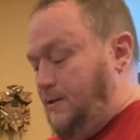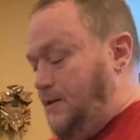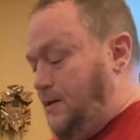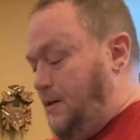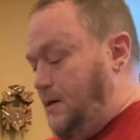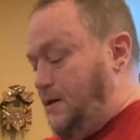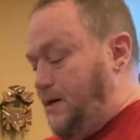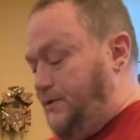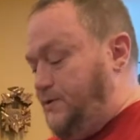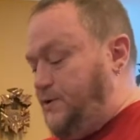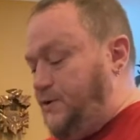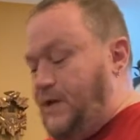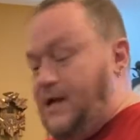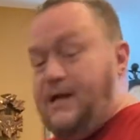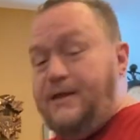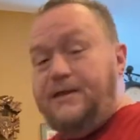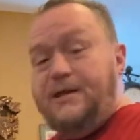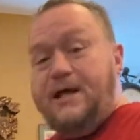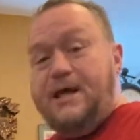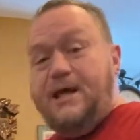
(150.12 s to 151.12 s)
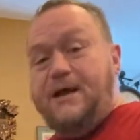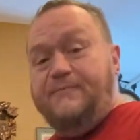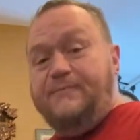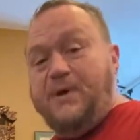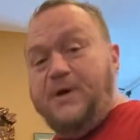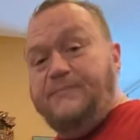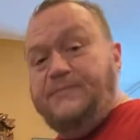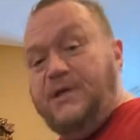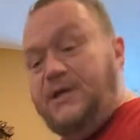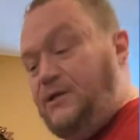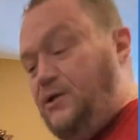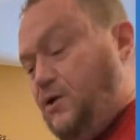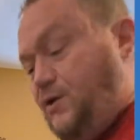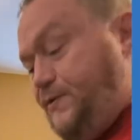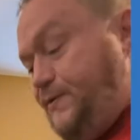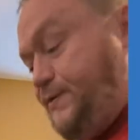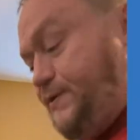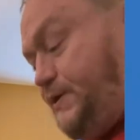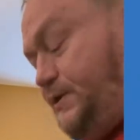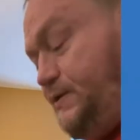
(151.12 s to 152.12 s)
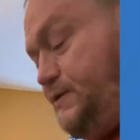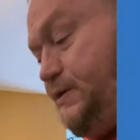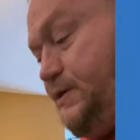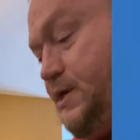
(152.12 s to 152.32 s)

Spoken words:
All right, so now that I have my meat all seasoned